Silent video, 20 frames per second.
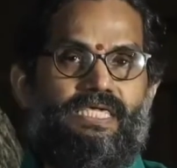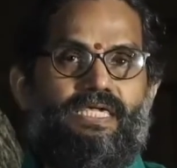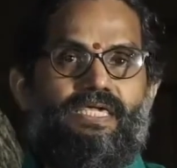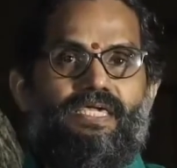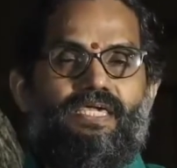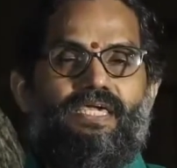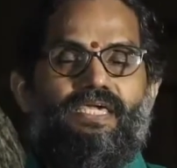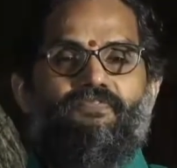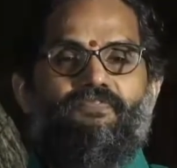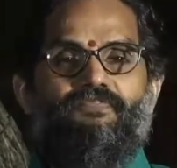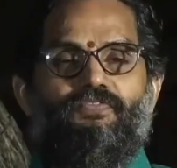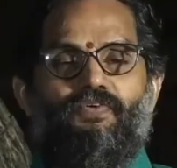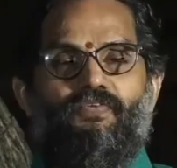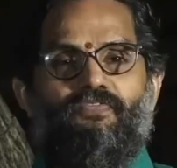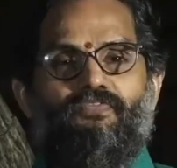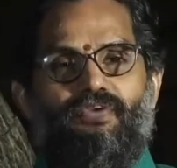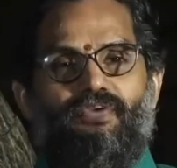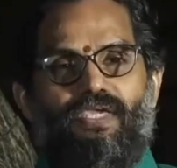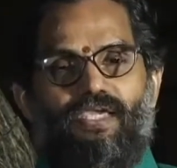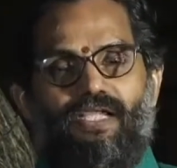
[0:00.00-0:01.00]
If you
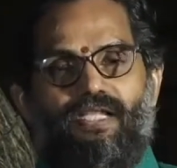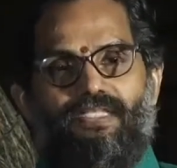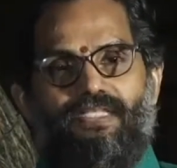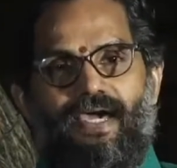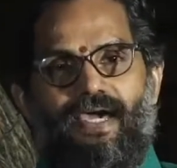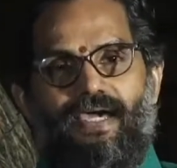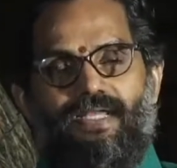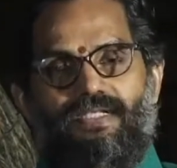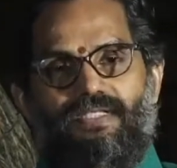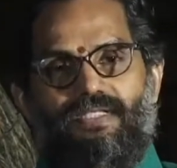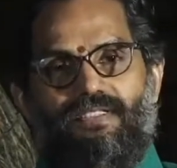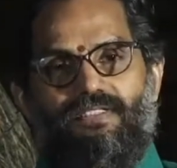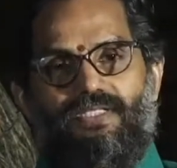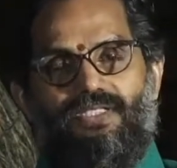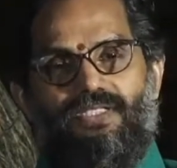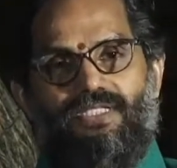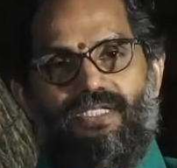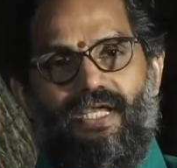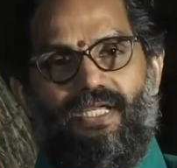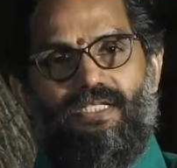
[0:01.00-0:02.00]
feel that the
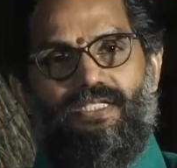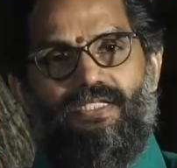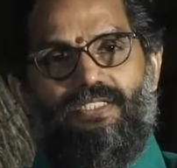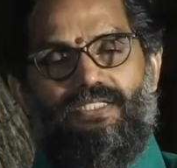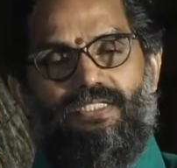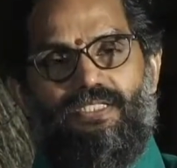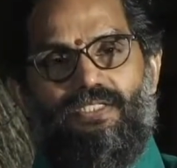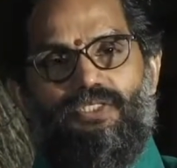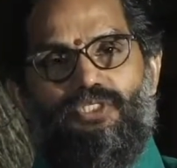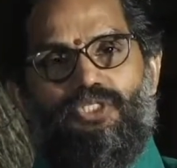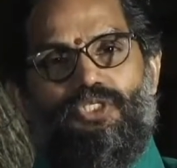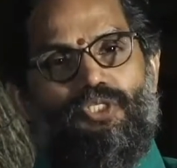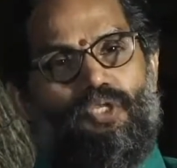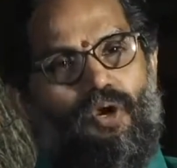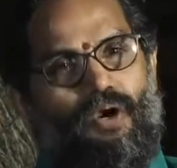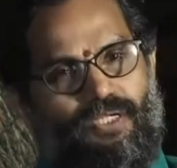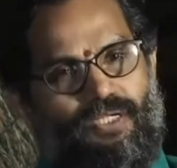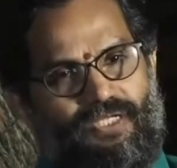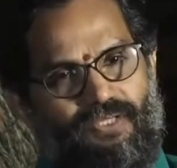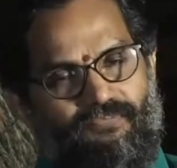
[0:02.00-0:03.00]
strategy is
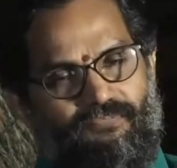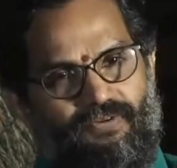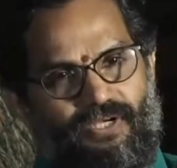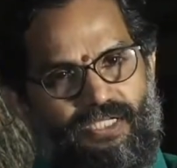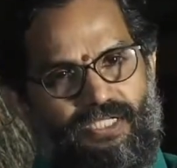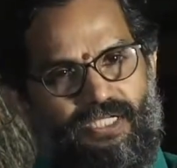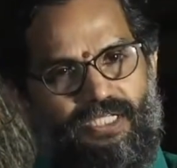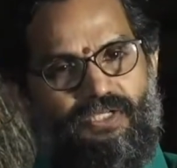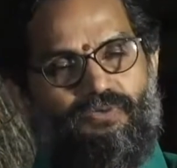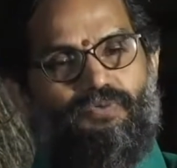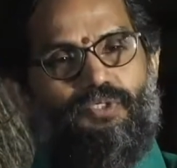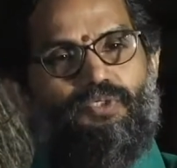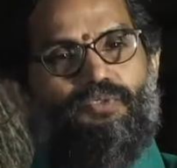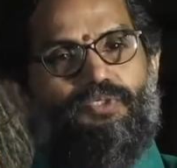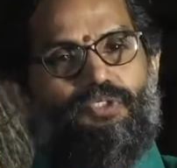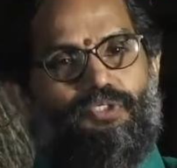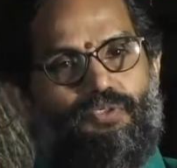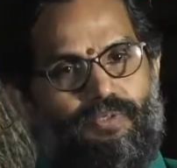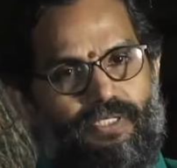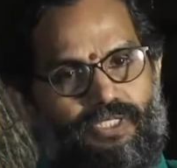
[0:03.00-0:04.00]
not effective to
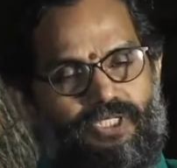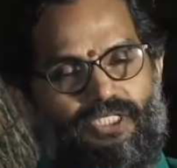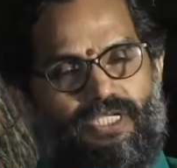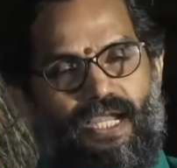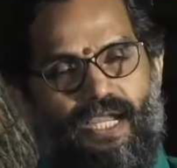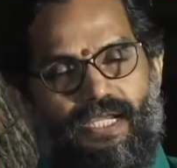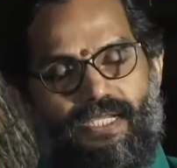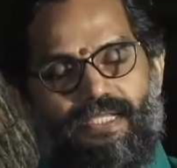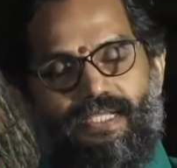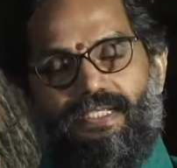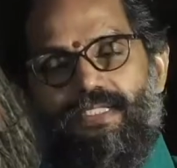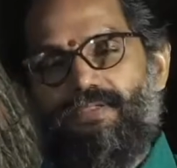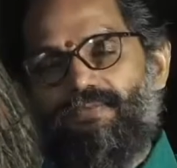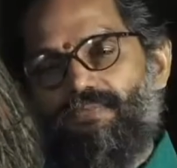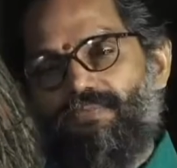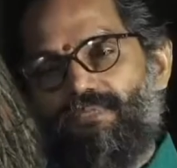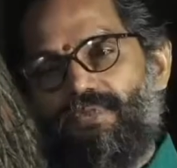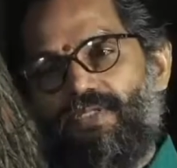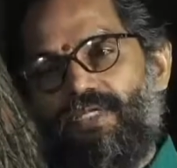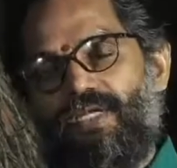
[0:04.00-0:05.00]
your child,
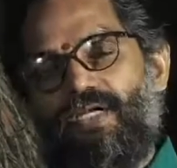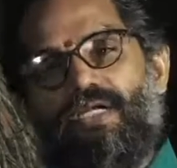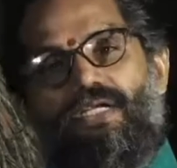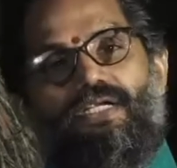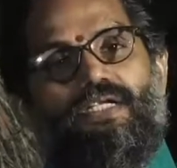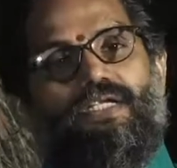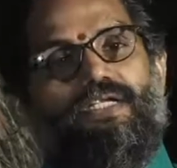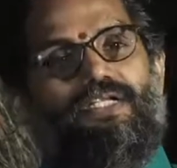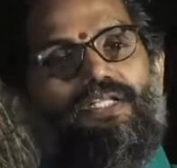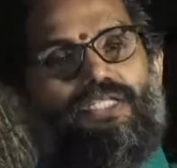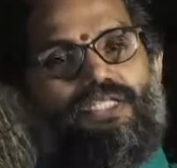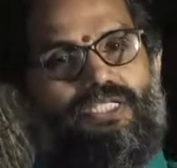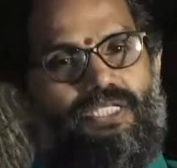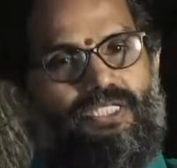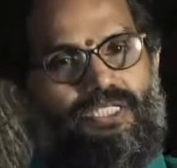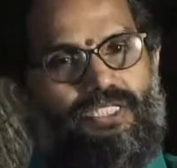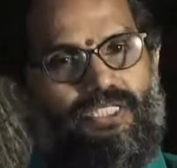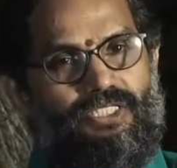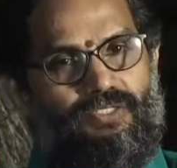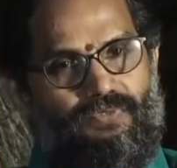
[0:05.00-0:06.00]

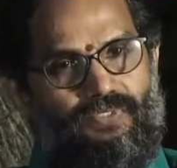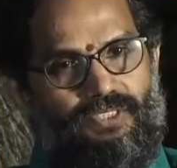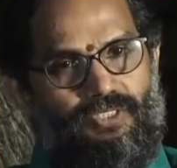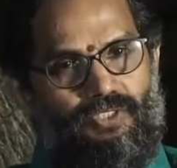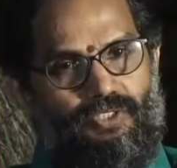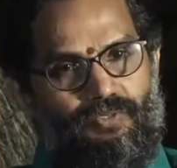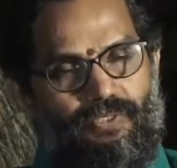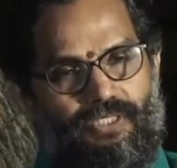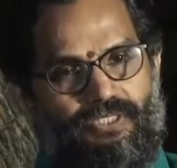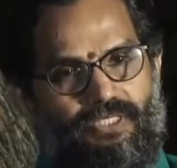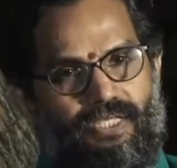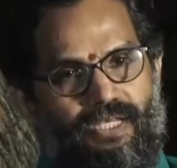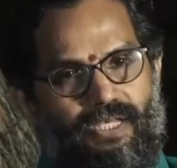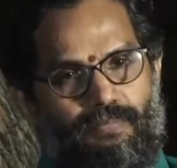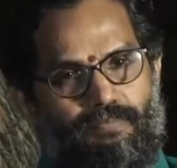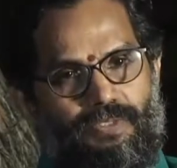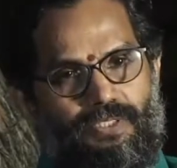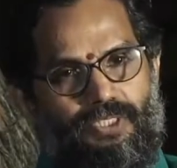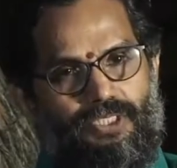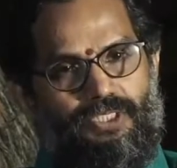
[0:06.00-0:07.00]
discuss it with your
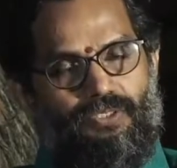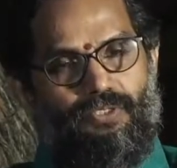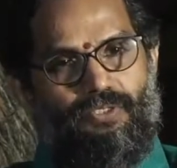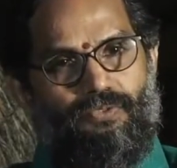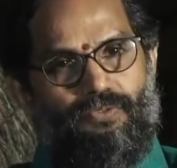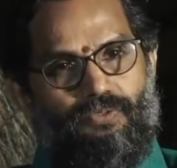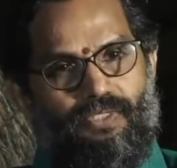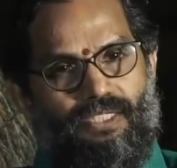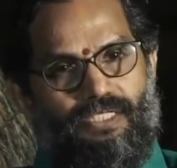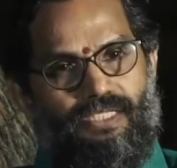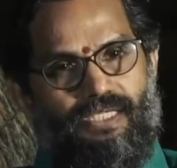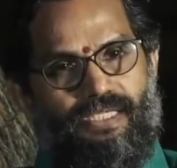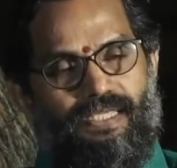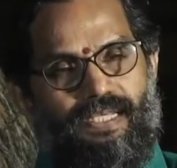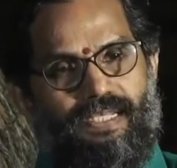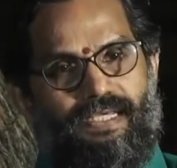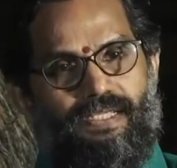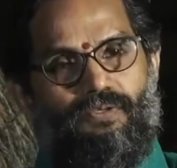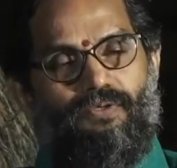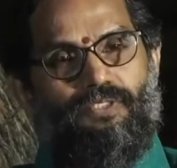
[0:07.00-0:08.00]
therapist or your
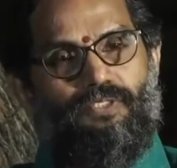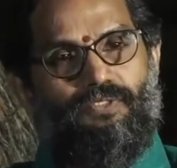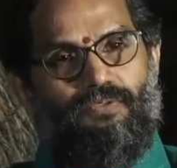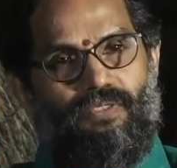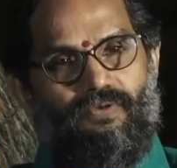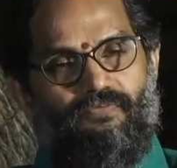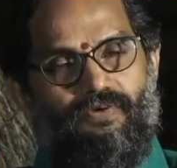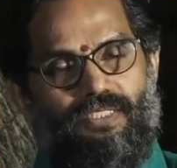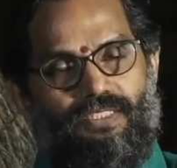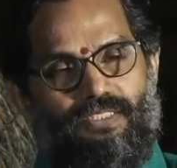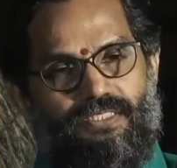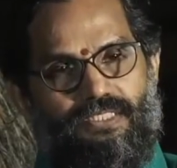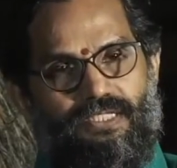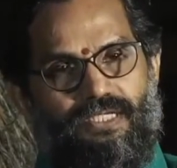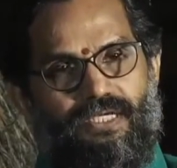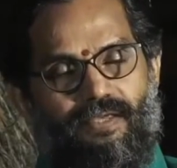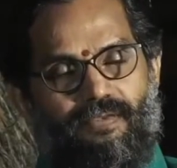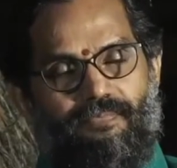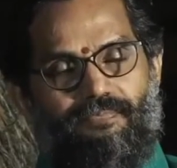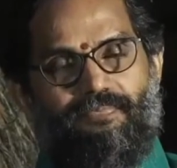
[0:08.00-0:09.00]
healer or your
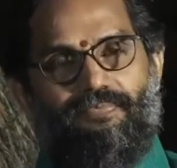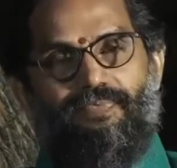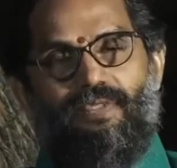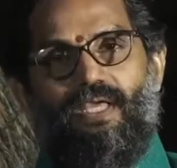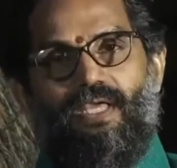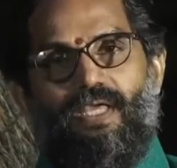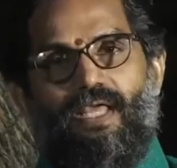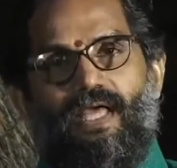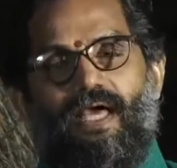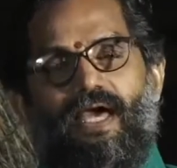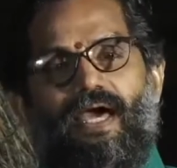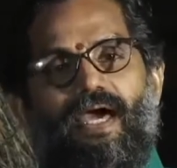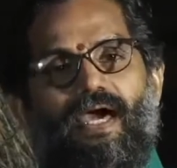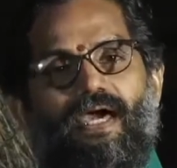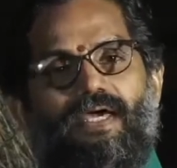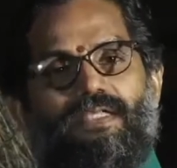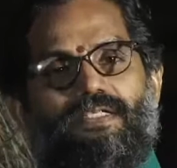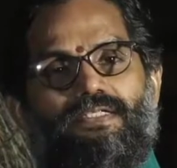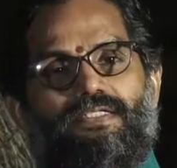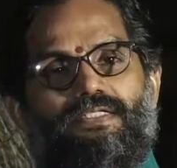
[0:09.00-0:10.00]
Vaidya
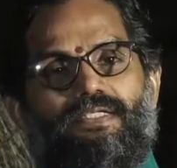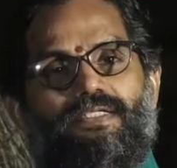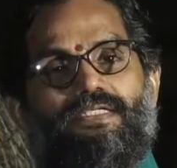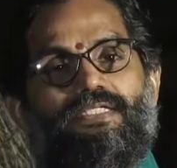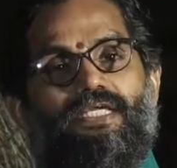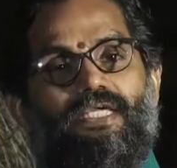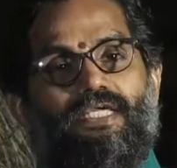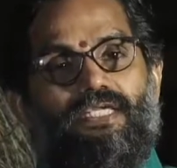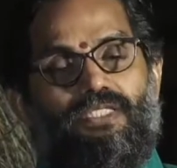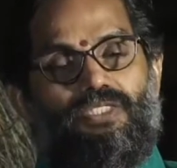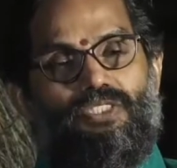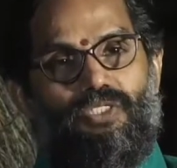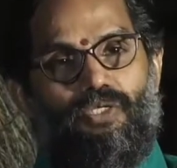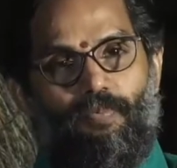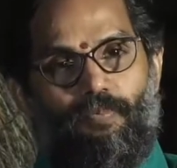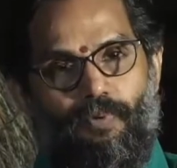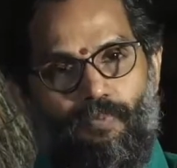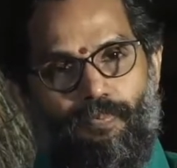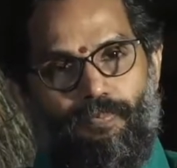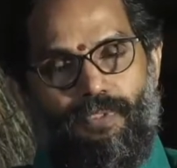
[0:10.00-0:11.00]
and take his
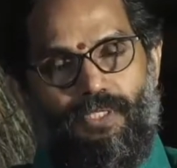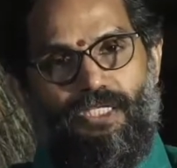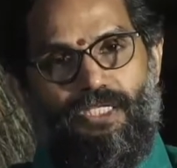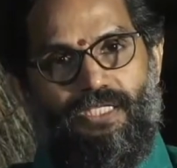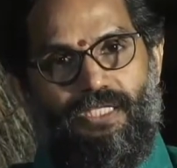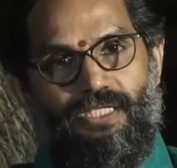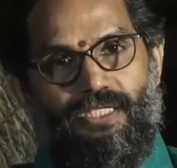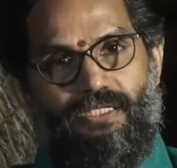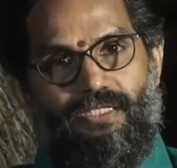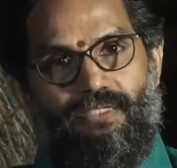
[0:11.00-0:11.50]
opinion.